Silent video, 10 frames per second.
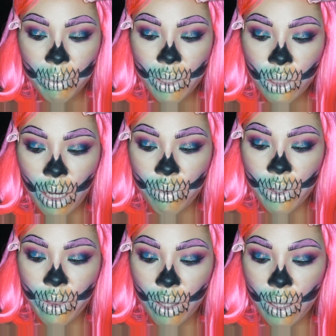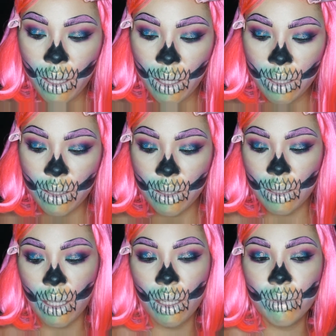much everything
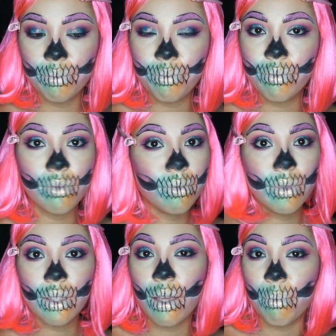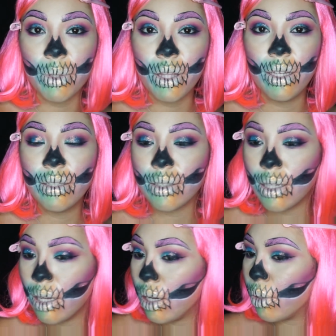is complete.
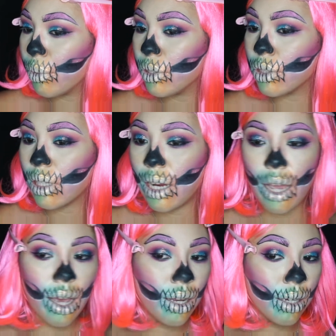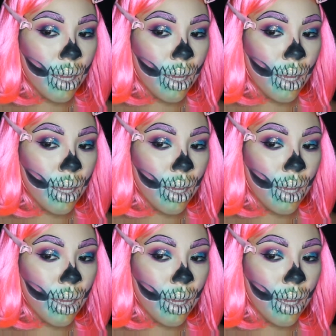We're just gonna add a